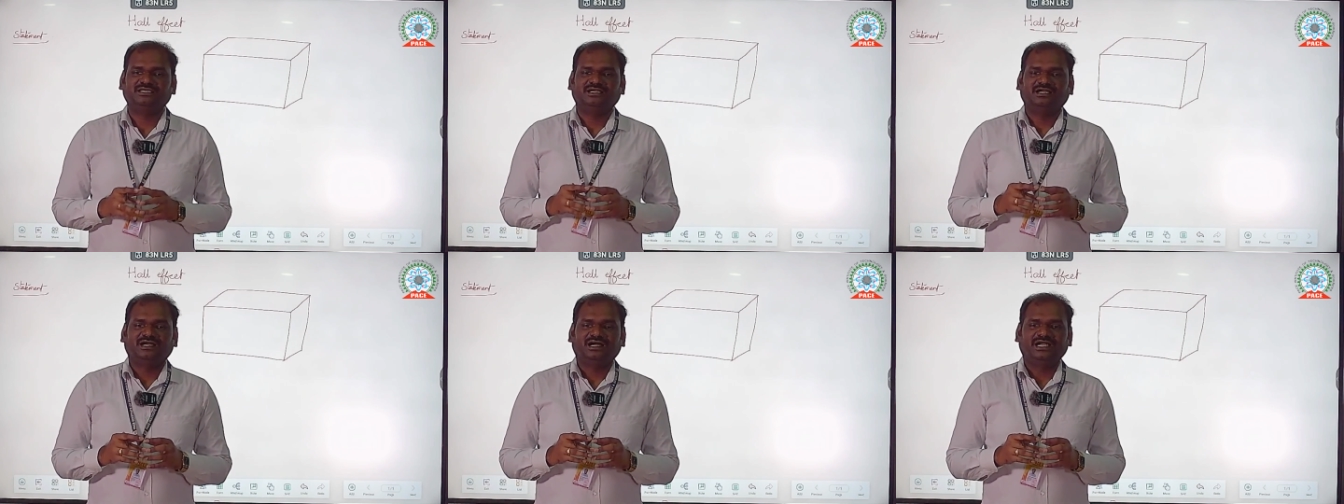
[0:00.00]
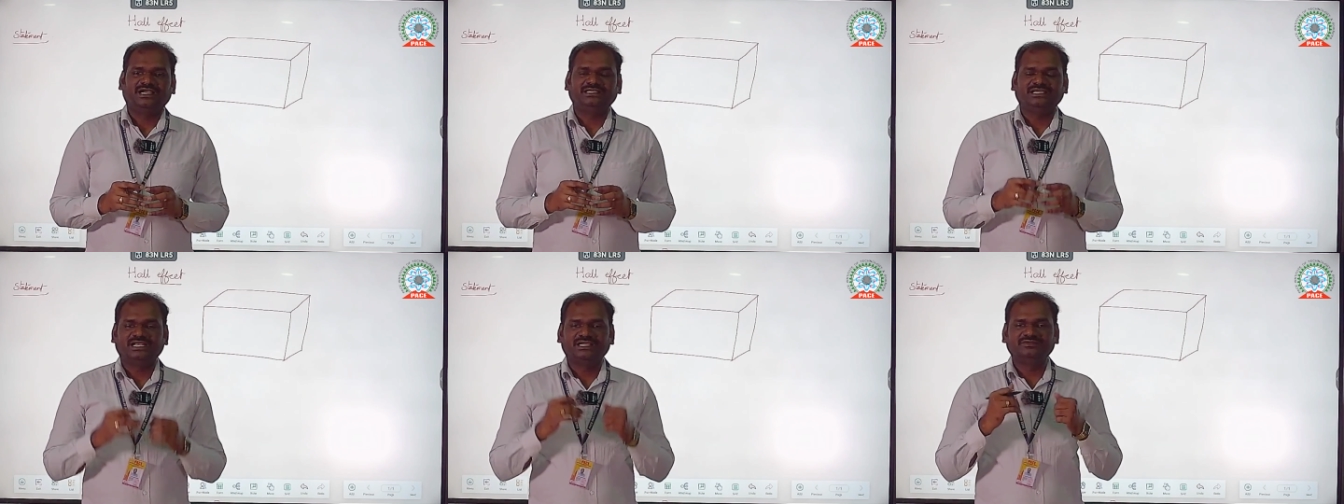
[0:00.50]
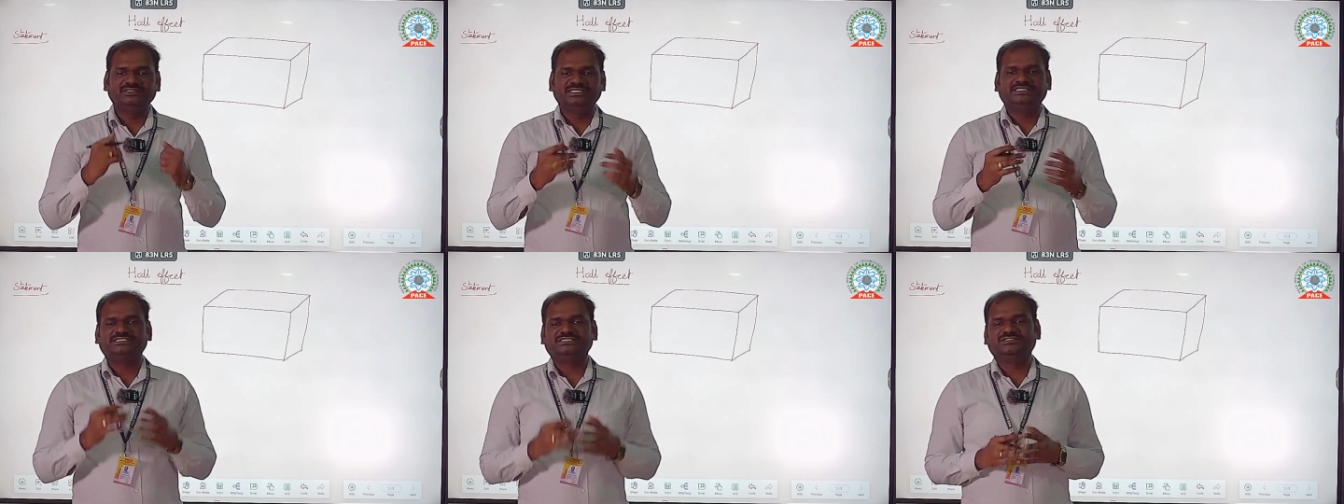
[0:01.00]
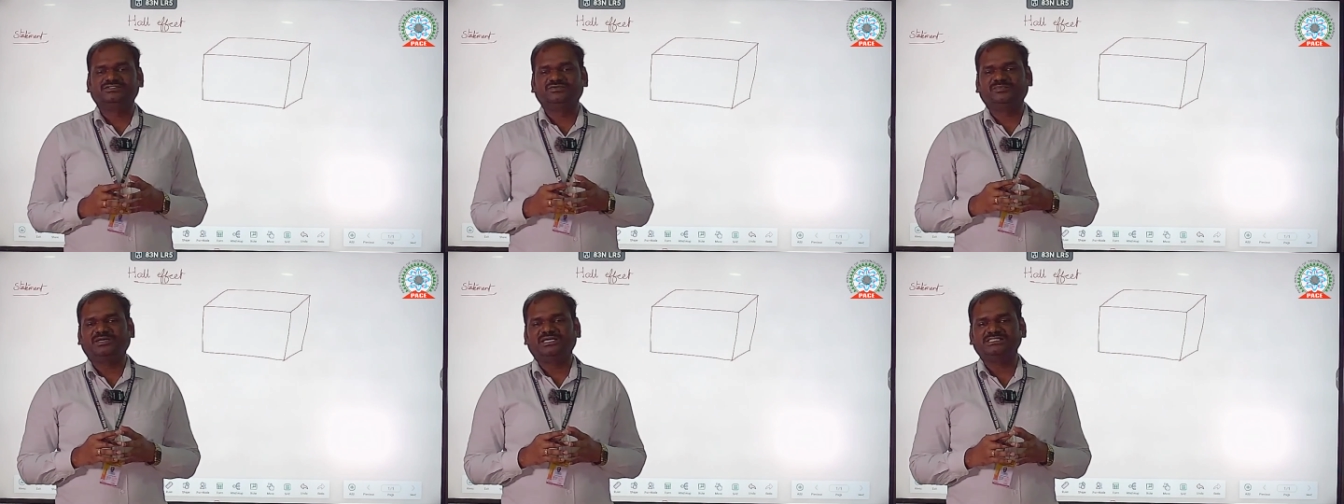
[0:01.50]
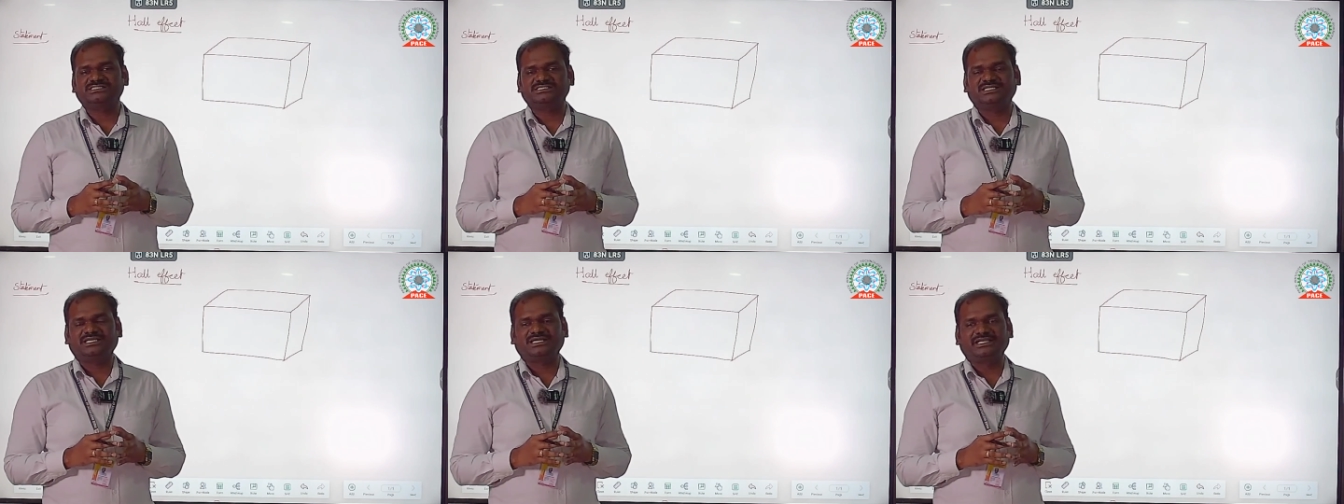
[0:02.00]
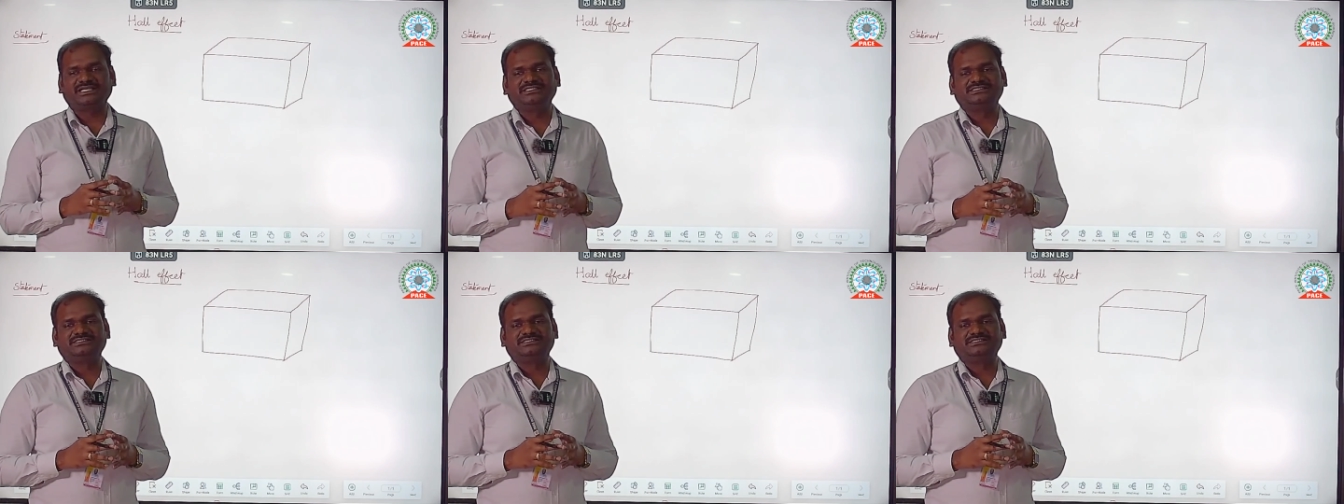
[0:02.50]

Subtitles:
and allow it to pass a current,